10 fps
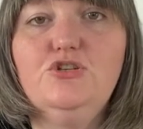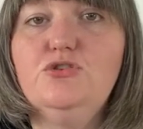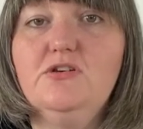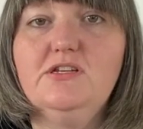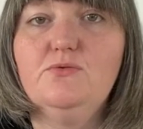You
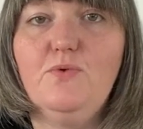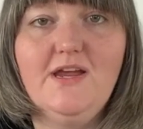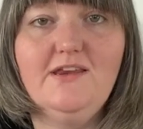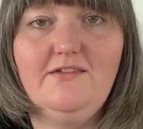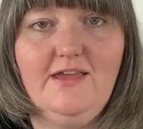don't need to
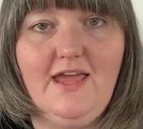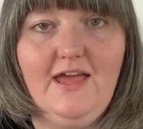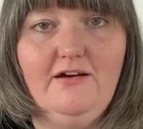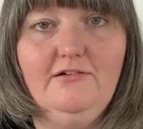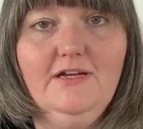weigh anything
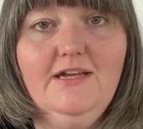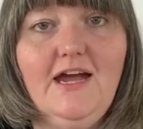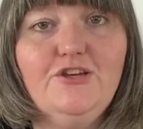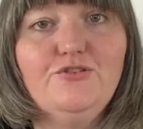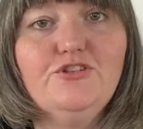out
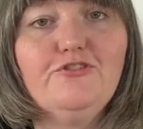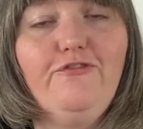and you can just